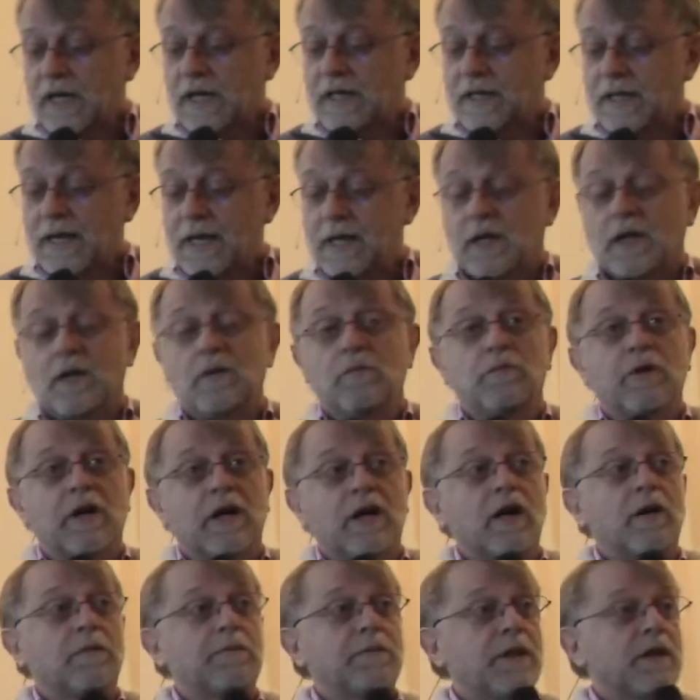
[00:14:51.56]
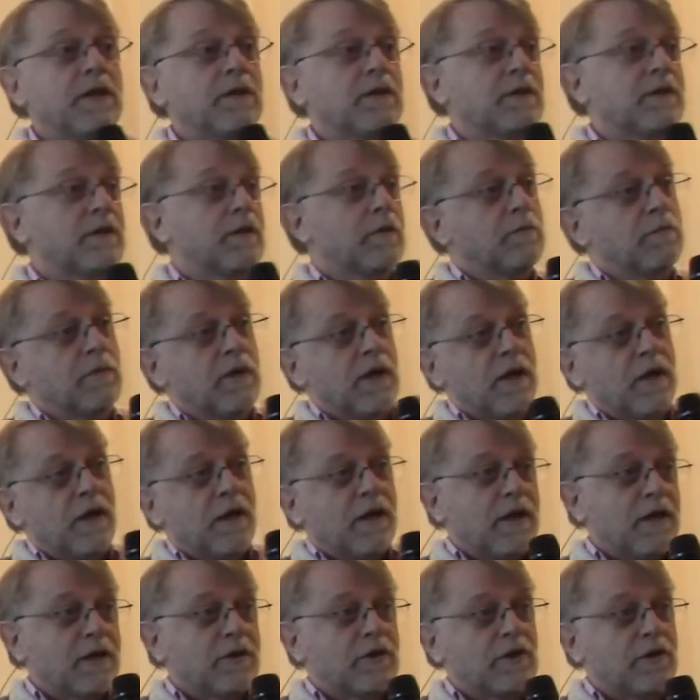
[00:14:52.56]
and that can bring up then some
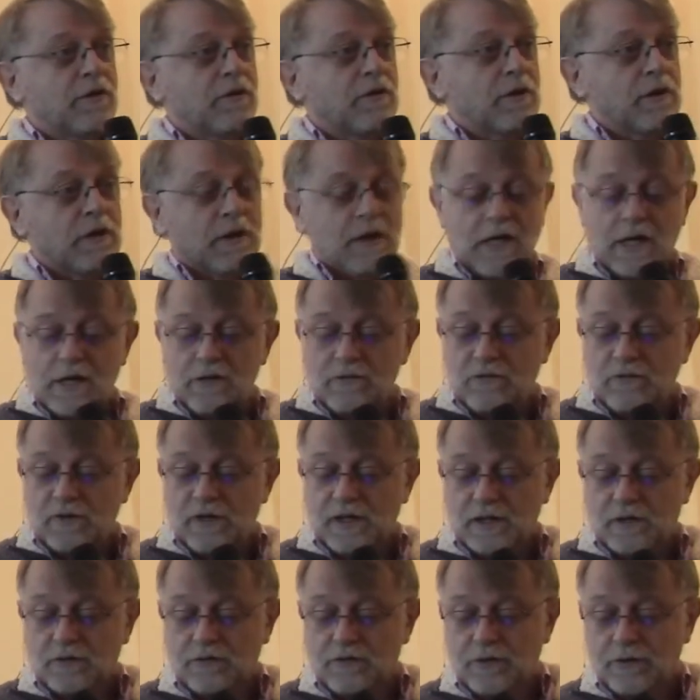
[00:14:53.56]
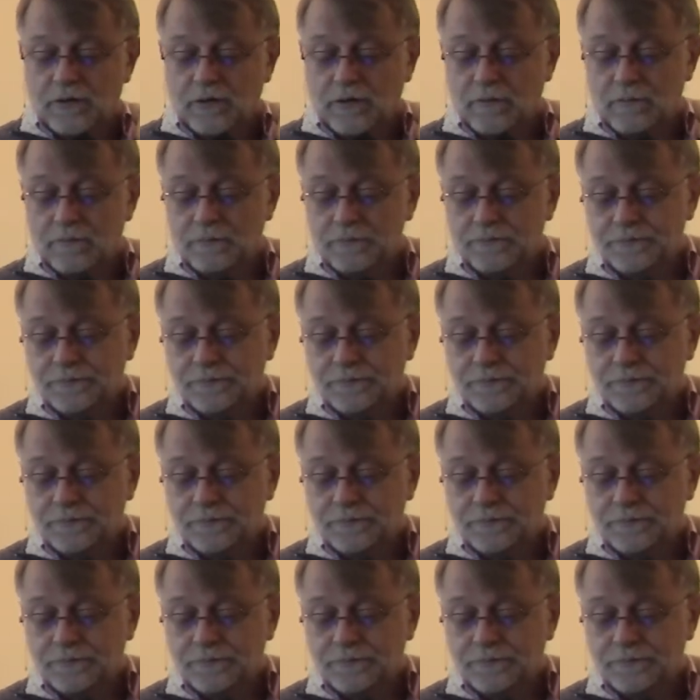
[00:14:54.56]
internal conflict for them.